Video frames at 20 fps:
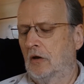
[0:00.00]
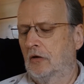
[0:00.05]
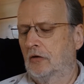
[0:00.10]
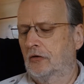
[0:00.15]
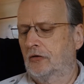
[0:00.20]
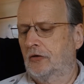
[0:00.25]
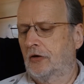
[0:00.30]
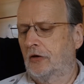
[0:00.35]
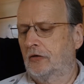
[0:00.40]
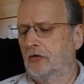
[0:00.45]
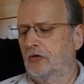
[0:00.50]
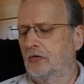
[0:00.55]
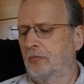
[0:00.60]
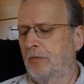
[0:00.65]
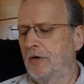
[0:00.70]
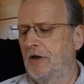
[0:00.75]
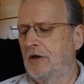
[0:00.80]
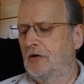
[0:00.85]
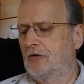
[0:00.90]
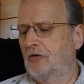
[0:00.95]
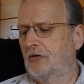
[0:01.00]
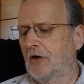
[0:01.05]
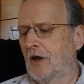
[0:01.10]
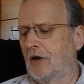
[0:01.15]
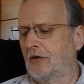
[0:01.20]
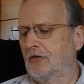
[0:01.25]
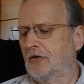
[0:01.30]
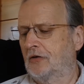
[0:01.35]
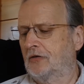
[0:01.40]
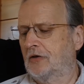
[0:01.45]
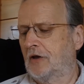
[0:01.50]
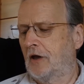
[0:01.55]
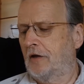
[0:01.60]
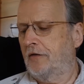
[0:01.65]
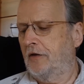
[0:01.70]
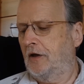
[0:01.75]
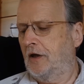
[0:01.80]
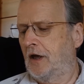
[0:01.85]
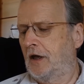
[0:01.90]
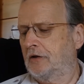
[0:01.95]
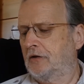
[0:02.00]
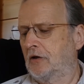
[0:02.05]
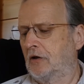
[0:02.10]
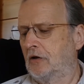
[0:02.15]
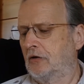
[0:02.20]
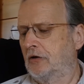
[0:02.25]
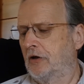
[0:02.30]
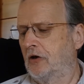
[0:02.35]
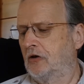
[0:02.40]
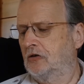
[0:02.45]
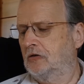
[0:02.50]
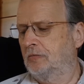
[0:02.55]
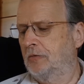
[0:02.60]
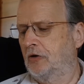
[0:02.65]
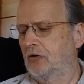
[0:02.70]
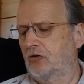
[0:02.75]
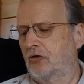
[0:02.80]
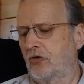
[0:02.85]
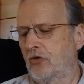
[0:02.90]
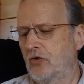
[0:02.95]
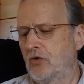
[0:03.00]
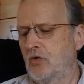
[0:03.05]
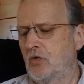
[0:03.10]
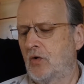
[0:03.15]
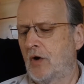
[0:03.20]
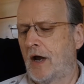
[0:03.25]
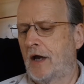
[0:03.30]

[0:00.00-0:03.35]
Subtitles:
Such speech as the Tathagata knows to be true